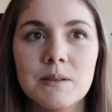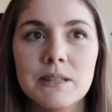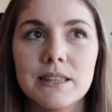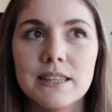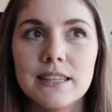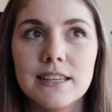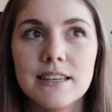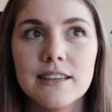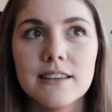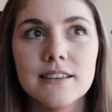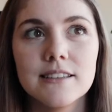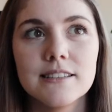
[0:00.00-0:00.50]

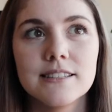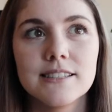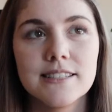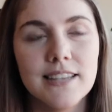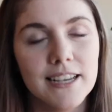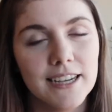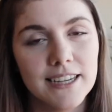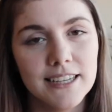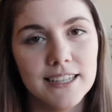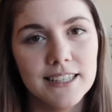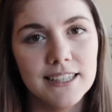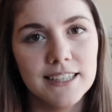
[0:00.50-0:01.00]
The
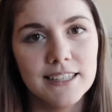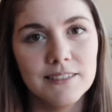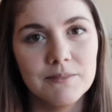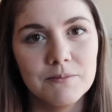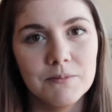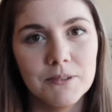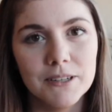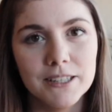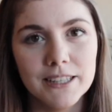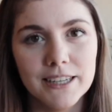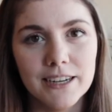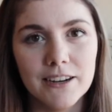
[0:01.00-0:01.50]
second
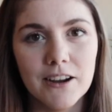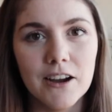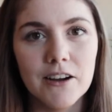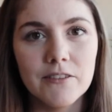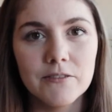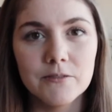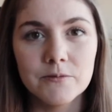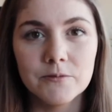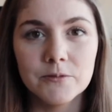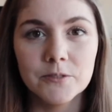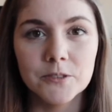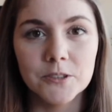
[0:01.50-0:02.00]
one that I got
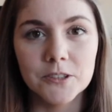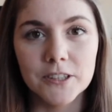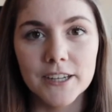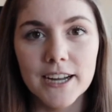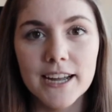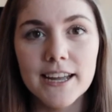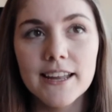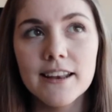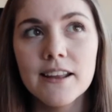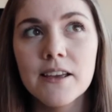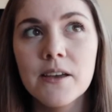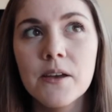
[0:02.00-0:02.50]
from
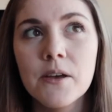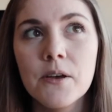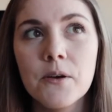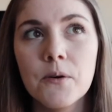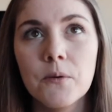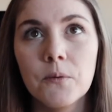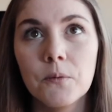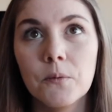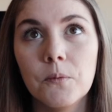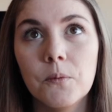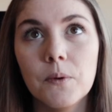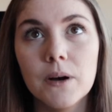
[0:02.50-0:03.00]
Floret
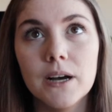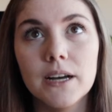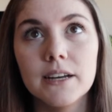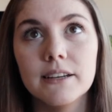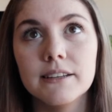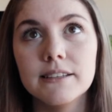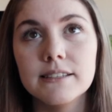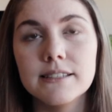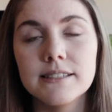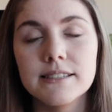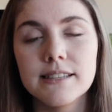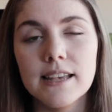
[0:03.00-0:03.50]

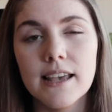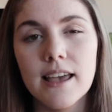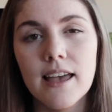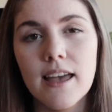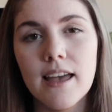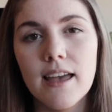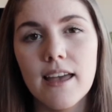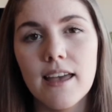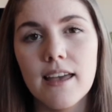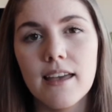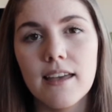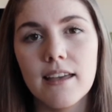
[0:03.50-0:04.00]
was
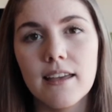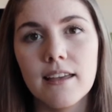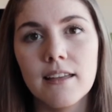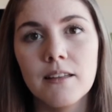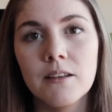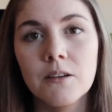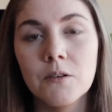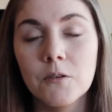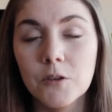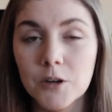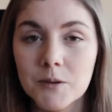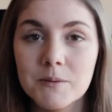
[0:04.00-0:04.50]

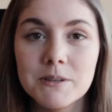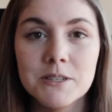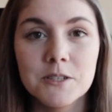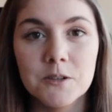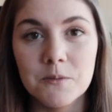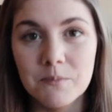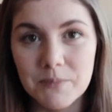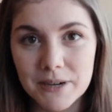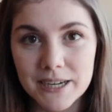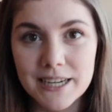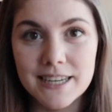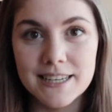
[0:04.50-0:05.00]
an ornamental
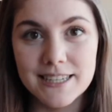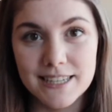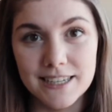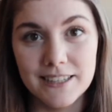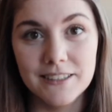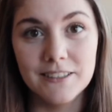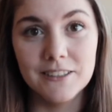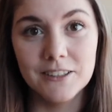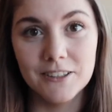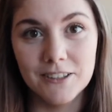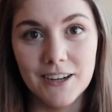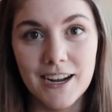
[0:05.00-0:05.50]

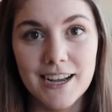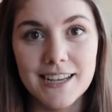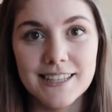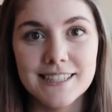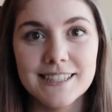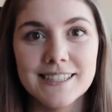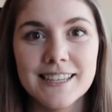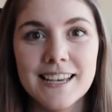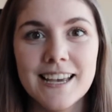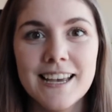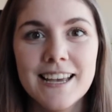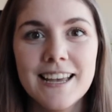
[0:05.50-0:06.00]
bunnytail
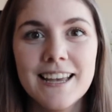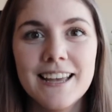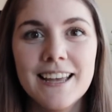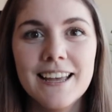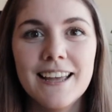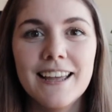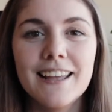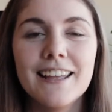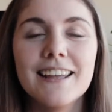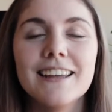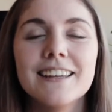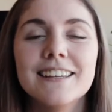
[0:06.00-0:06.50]
grass,
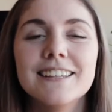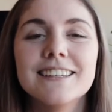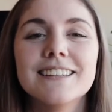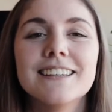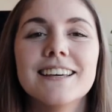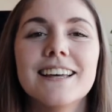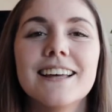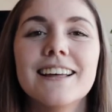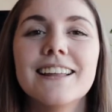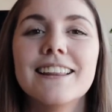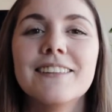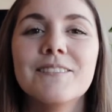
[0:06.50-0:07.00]
and
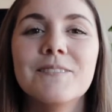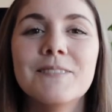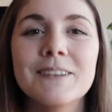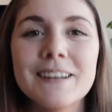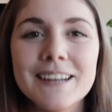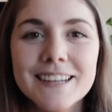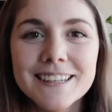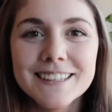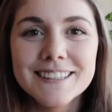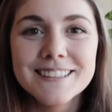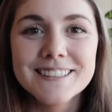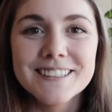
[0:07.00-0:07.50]
when
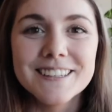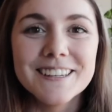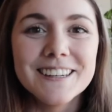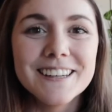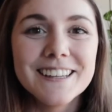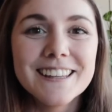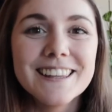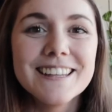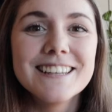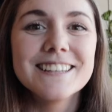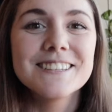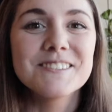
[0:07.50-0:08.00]
I saw
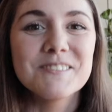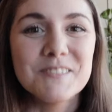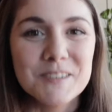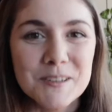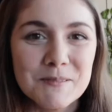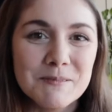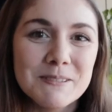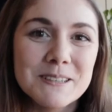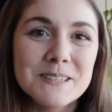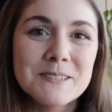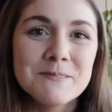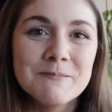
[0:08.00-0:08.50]
these
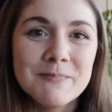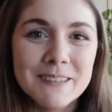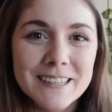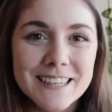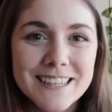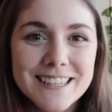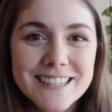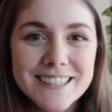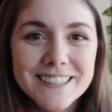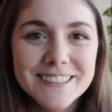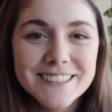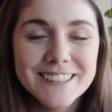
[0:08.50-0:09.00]
ornamental
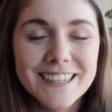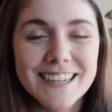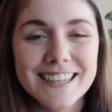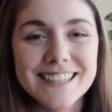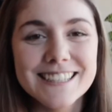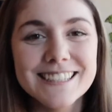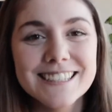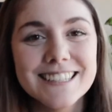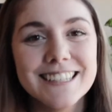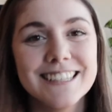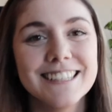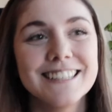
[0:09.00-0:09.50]
bunnytail grass
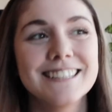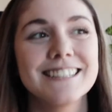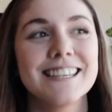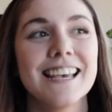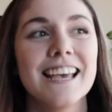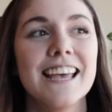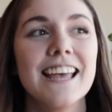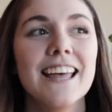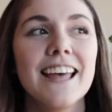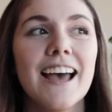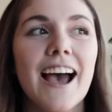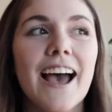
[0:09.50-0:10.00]
seeds,
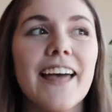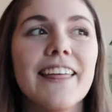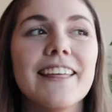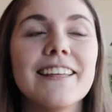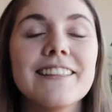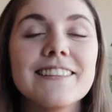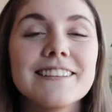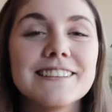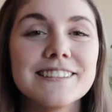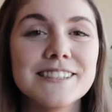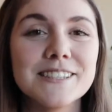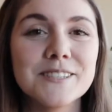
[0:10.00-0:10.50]
I
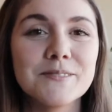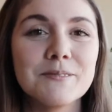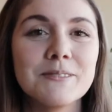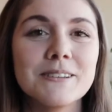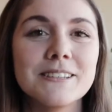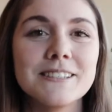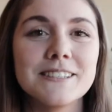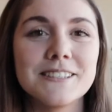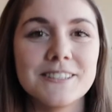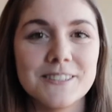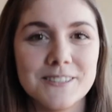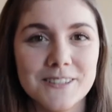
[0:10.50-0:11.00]
think this is
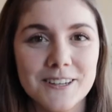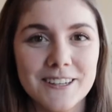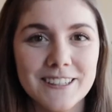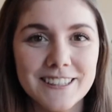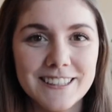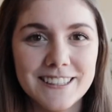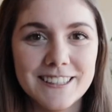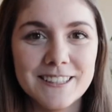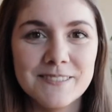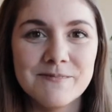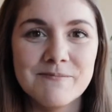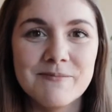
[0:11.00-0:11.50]
what
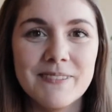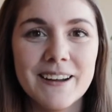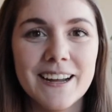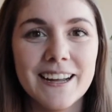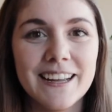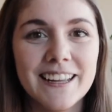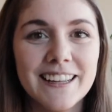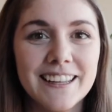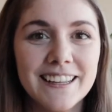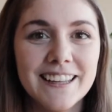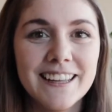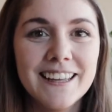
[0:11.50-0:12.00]
started
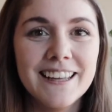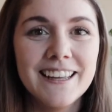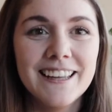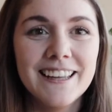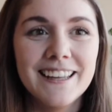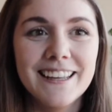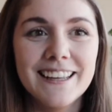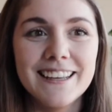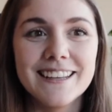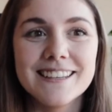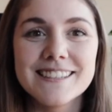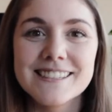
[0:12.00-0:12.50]
my
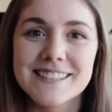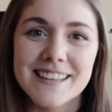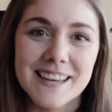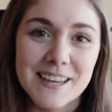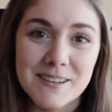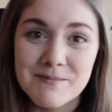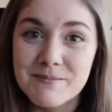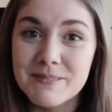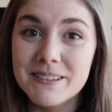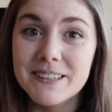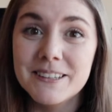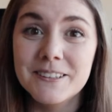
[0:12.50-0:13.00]

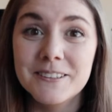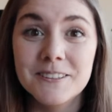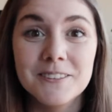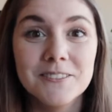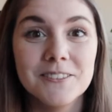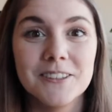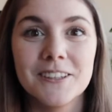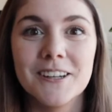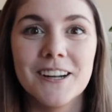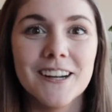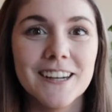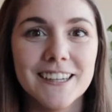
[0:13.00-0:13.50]
excitement
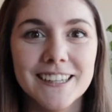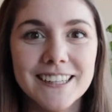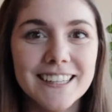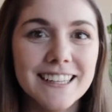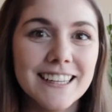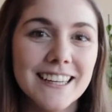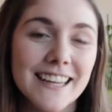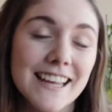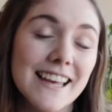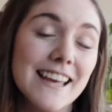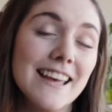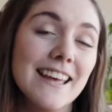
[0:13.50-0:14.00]
over
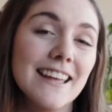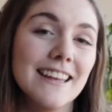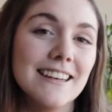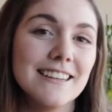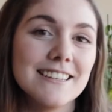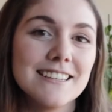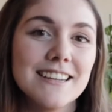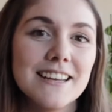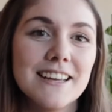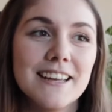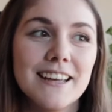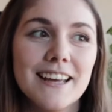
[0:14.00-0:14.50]
gardening and
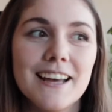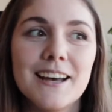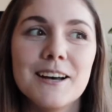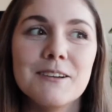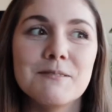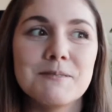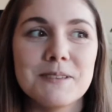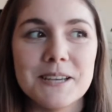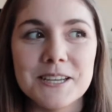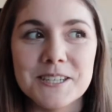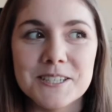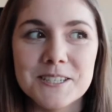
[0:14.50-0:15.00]

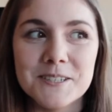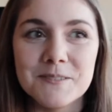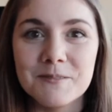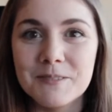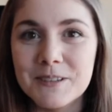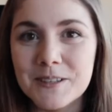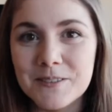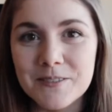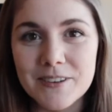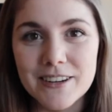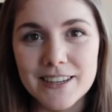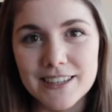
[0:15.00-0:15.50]
obsession
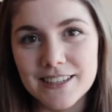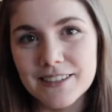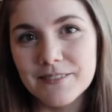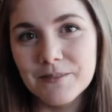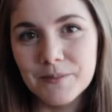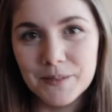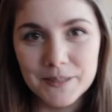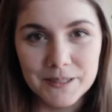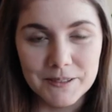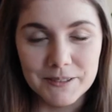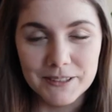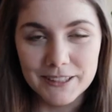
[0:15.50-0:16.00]
with finding
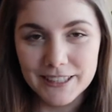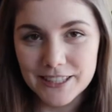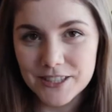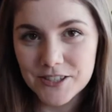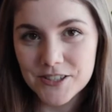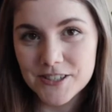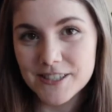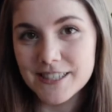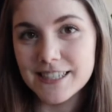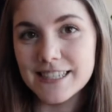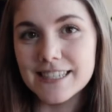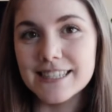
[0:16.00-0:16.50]
really, really
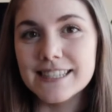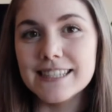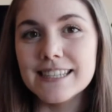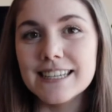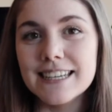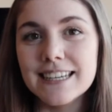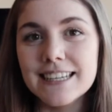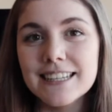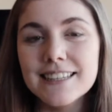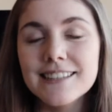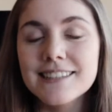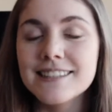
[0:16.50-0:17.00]
interesting
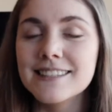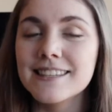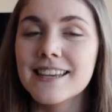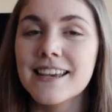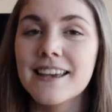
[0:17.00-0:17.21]
seeds.